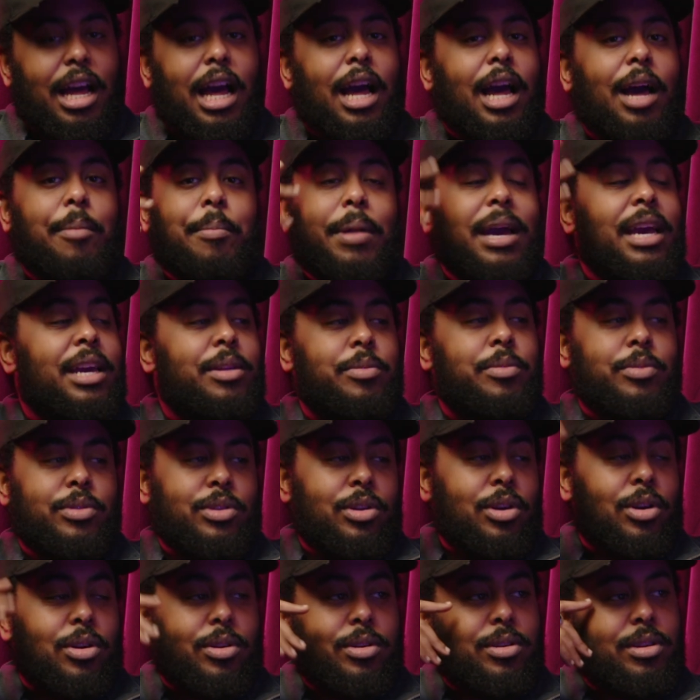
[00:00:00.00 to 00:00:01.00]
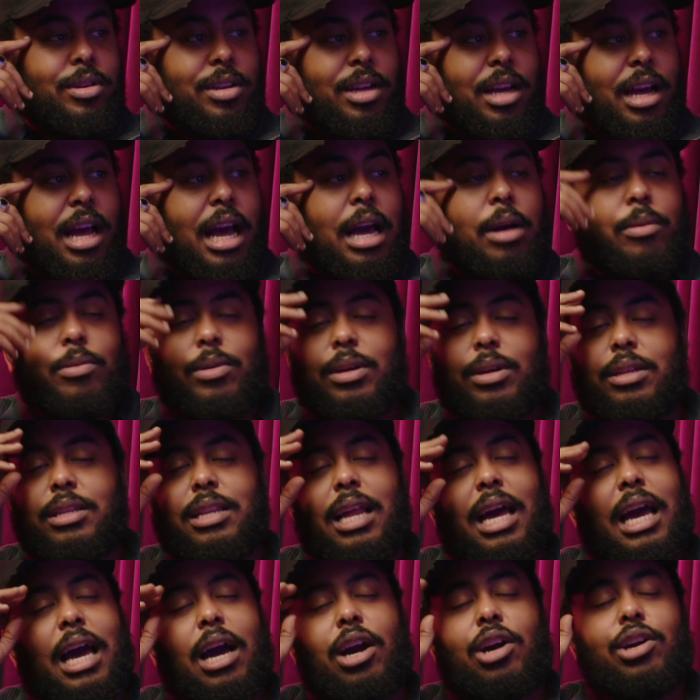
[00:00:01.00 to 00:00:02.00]
My head would go.
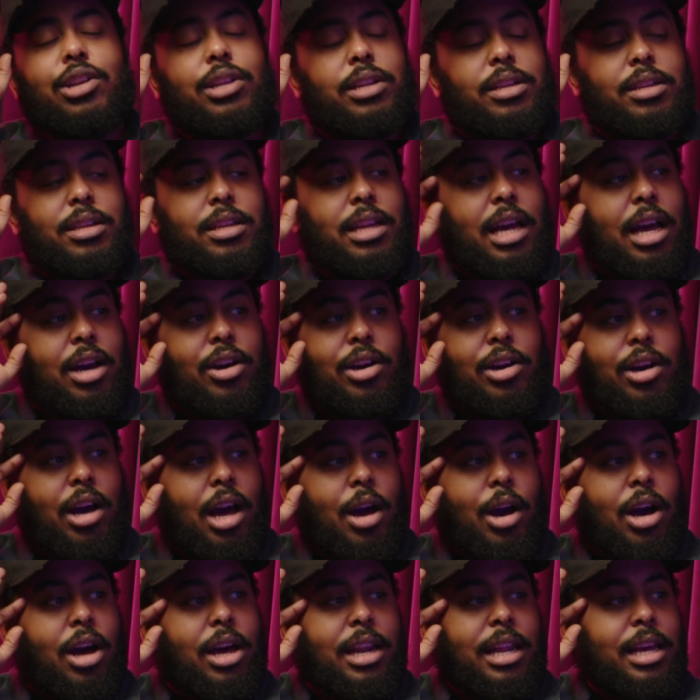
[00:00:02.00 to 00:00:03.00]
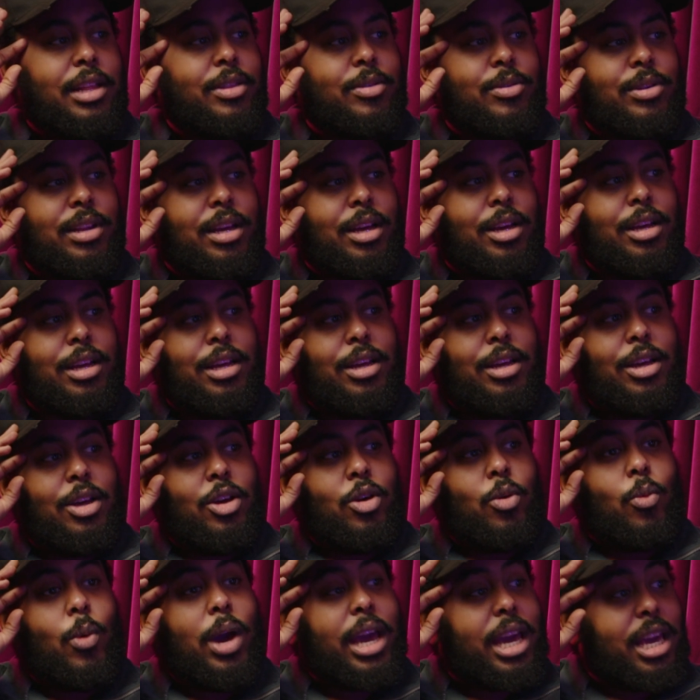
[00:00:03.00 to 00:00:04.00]
I can't handle that.
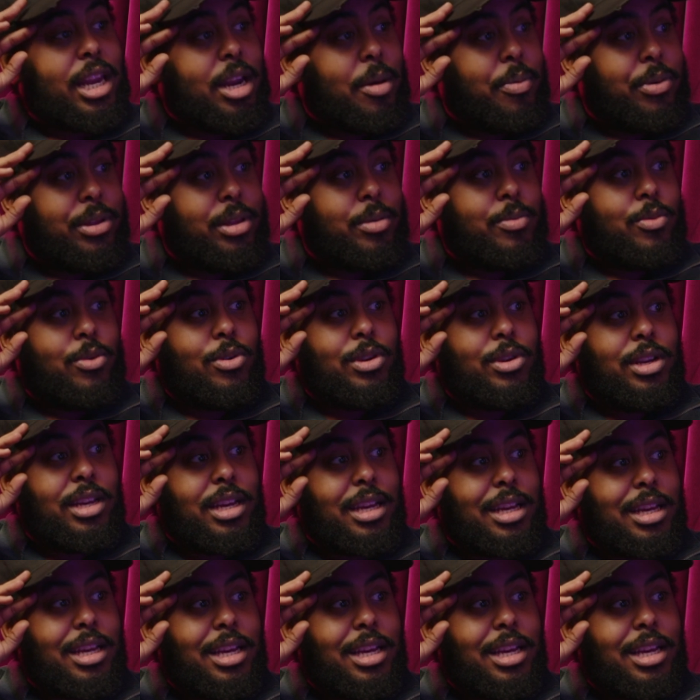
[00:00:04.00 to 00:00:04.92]
Waking up in the morning.